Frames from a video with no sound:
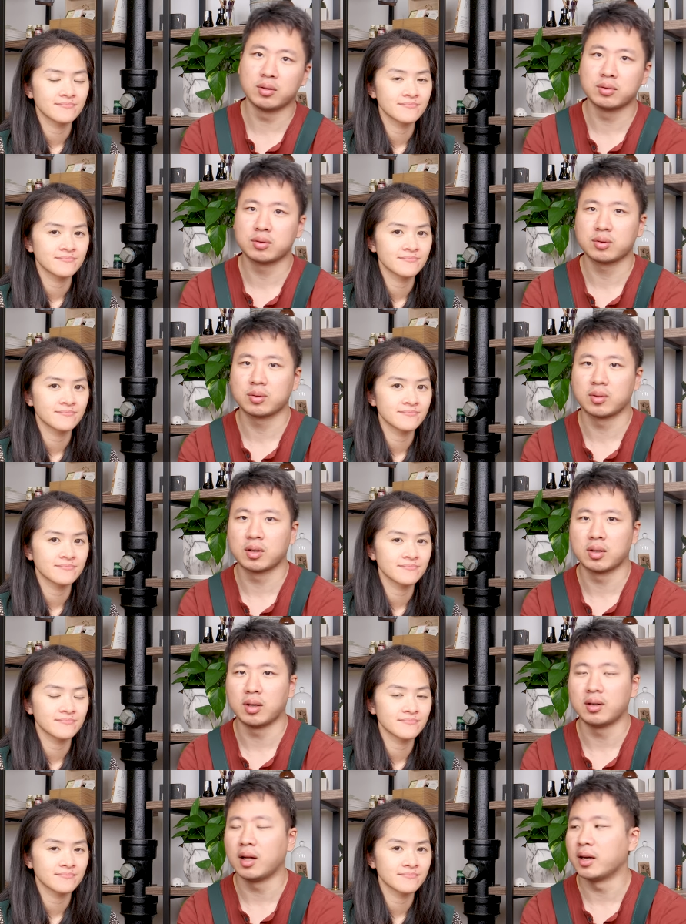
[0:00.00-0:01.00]
Speaker 1: those who
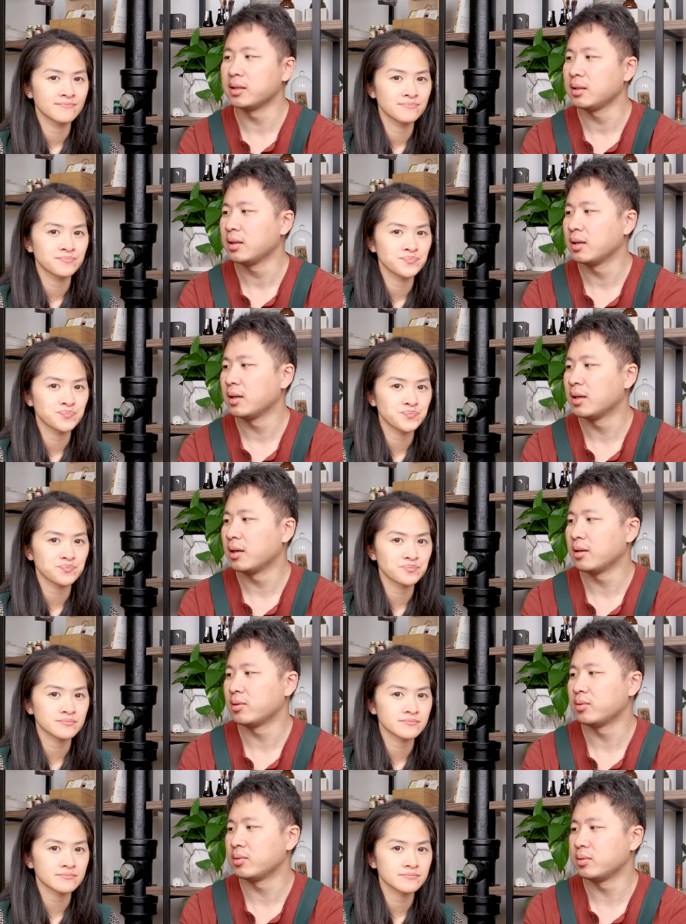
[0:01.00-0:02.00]
are online
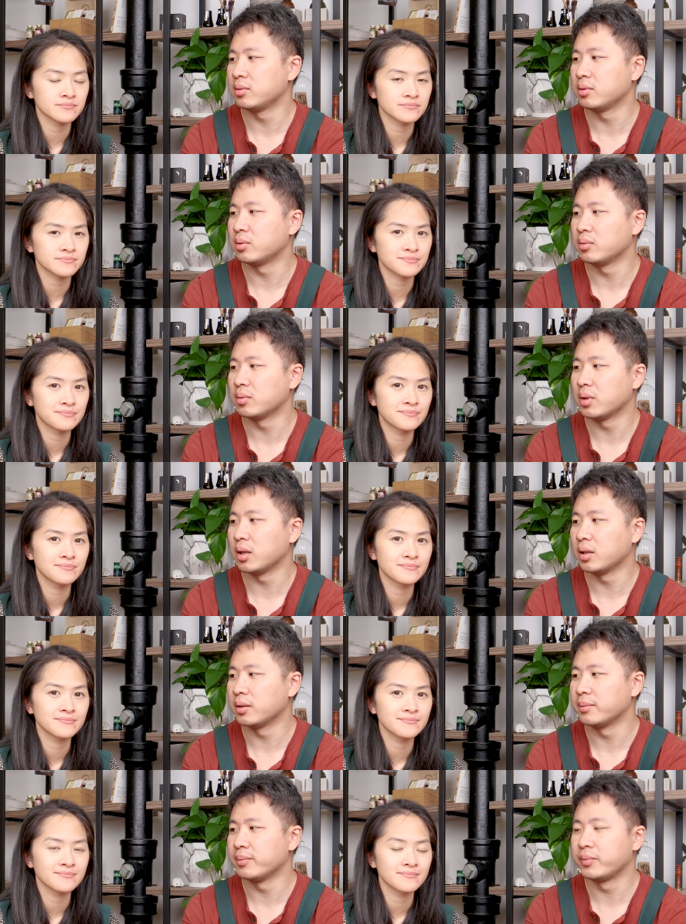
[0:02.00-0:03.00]
who
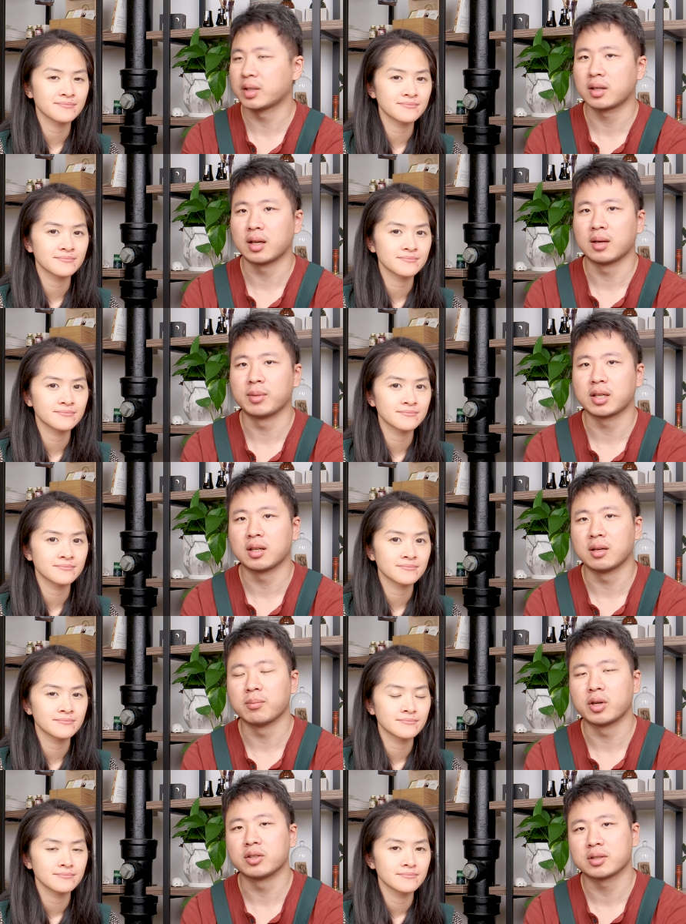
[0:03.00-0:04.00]
um, cannot make it
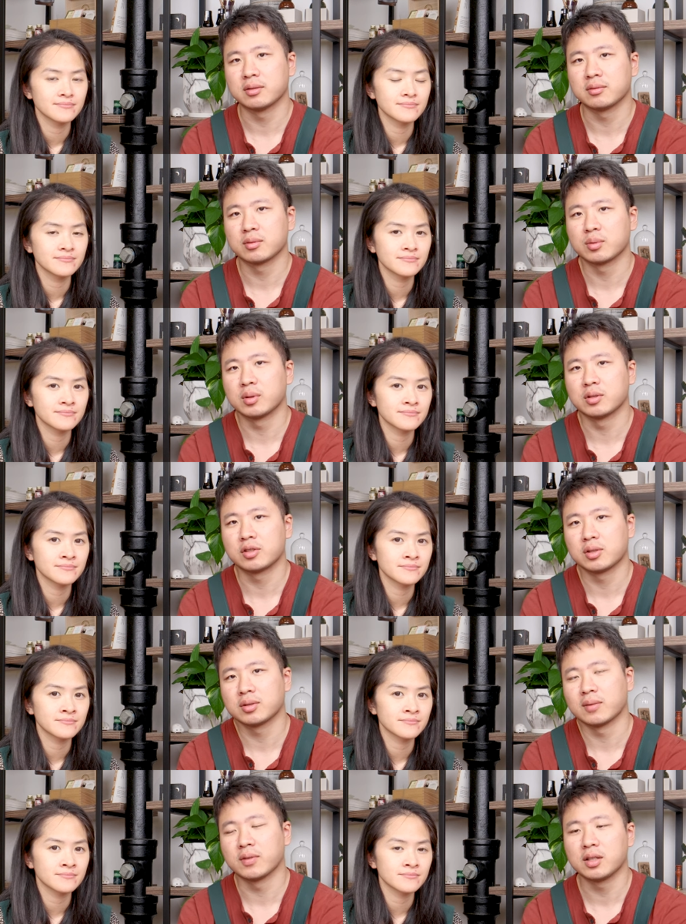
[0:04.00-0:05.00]
in person. We'll
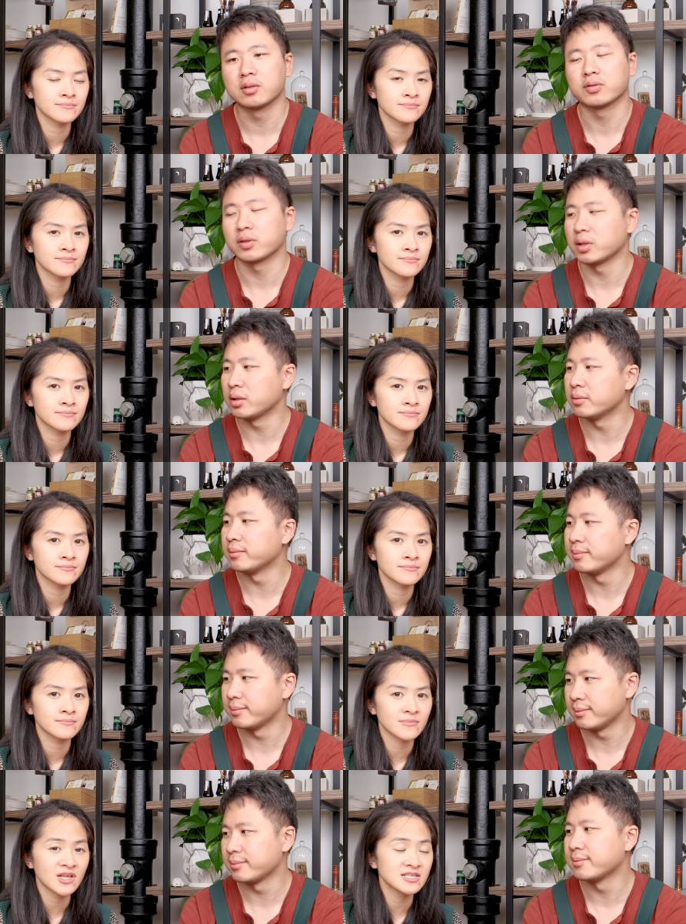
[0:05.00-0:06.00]
show some videos for you.
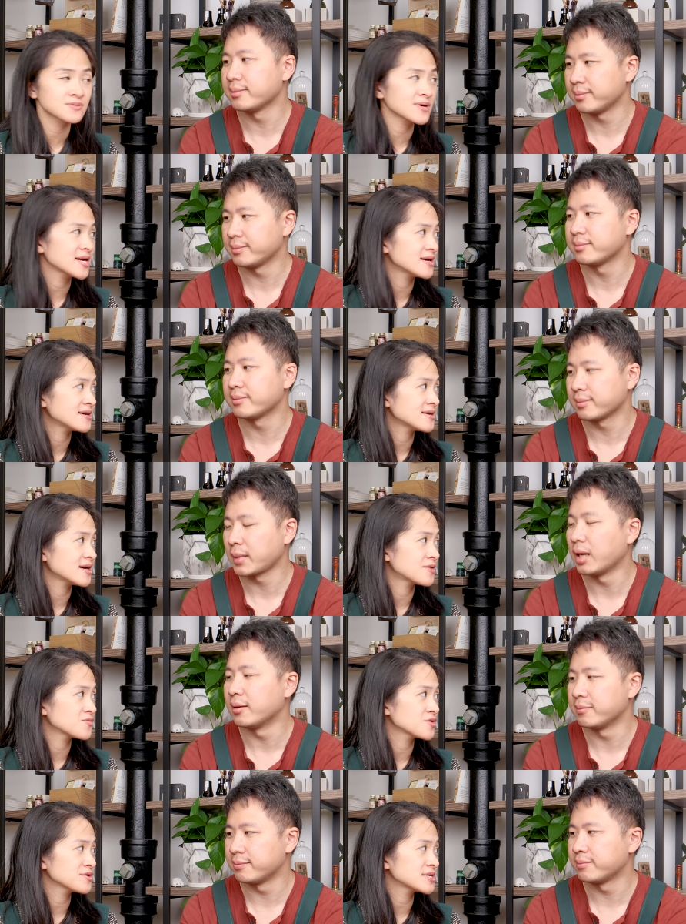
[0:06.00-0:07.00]
Speaker 2: That's right. Yeah,
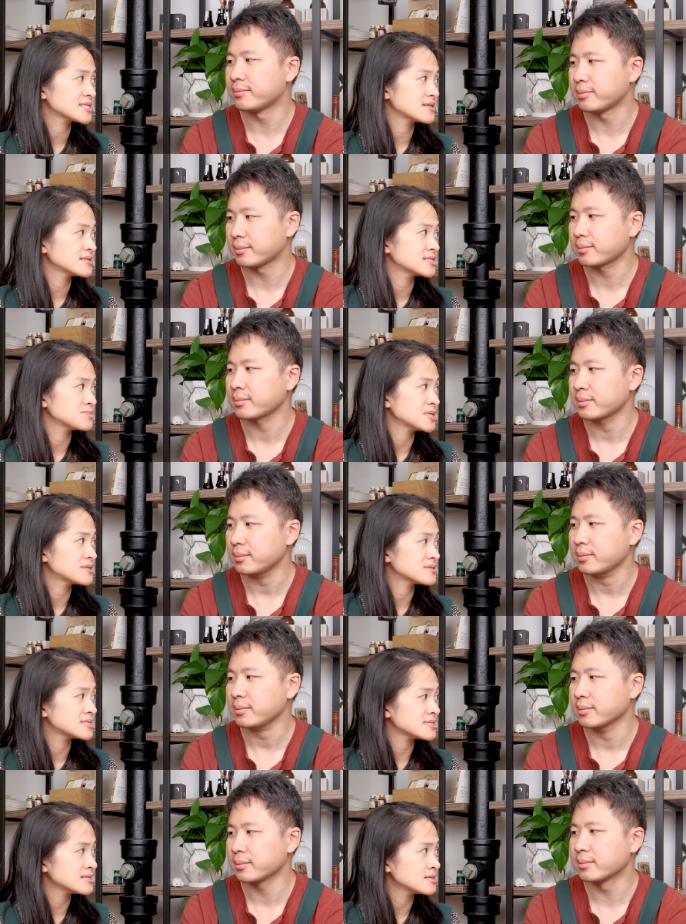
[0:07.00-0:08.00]
I'm really excited to meet the
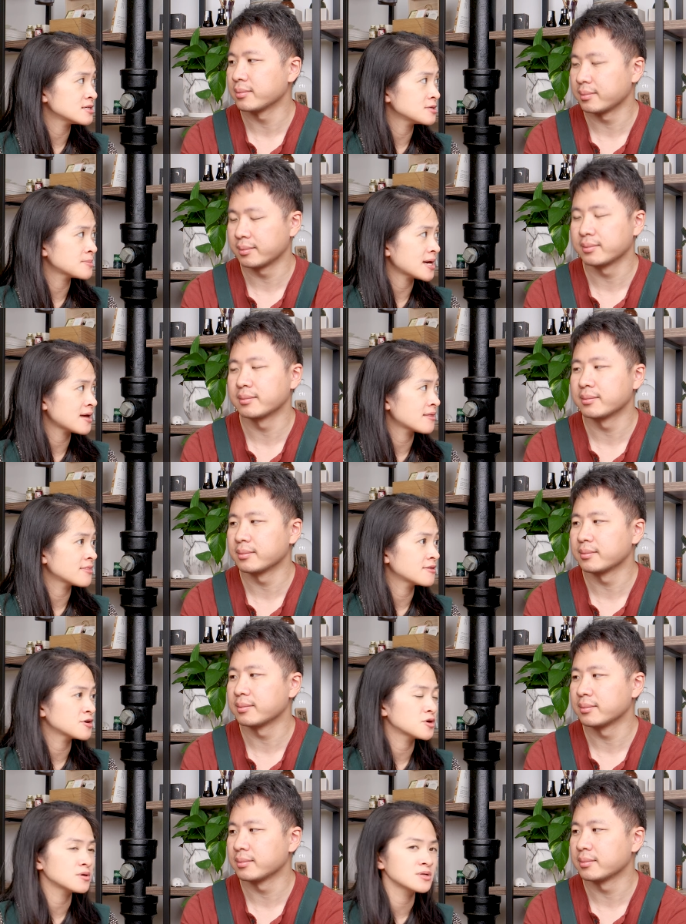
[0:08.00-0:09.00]
team and
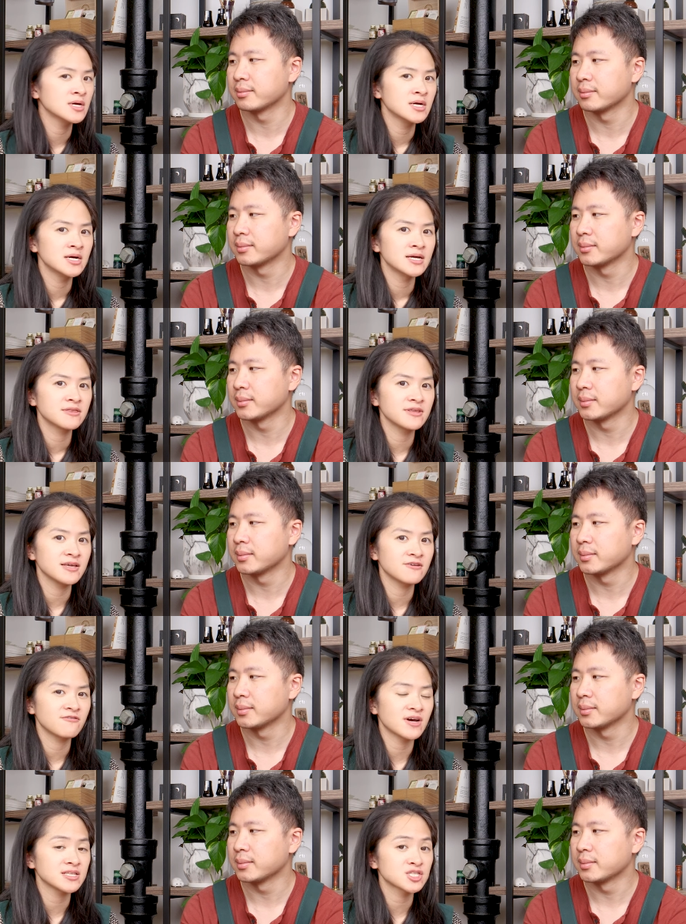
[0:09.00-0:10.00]
they'll the
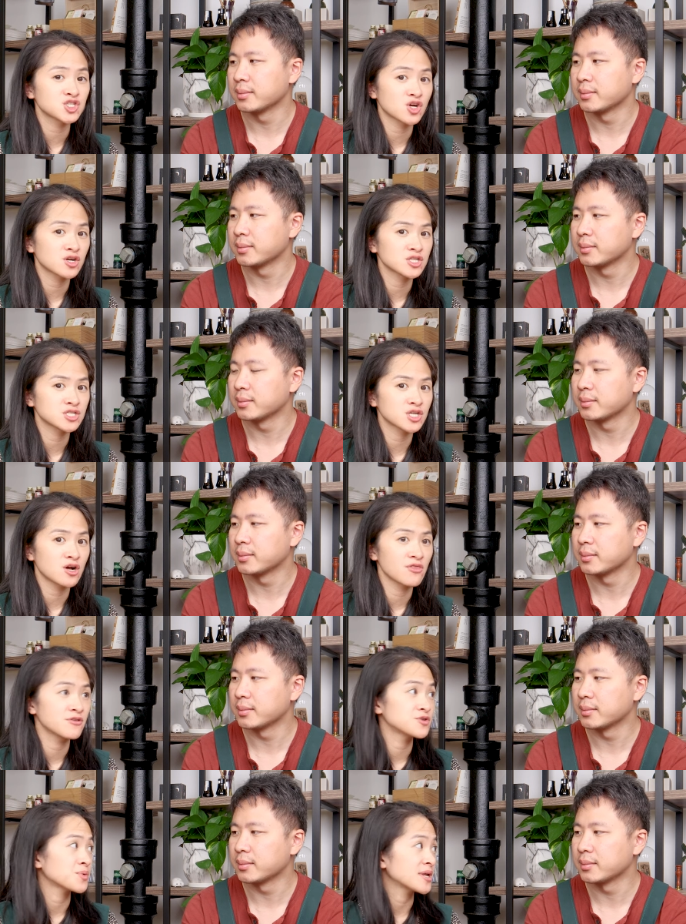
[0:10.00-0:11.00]
event starts
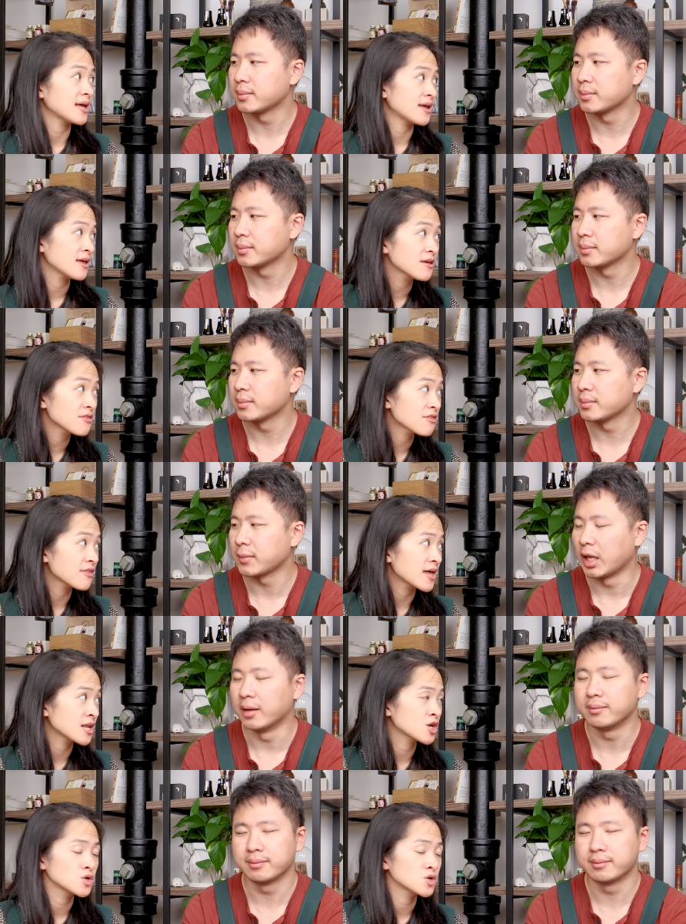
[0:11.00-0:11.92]
on the 28th and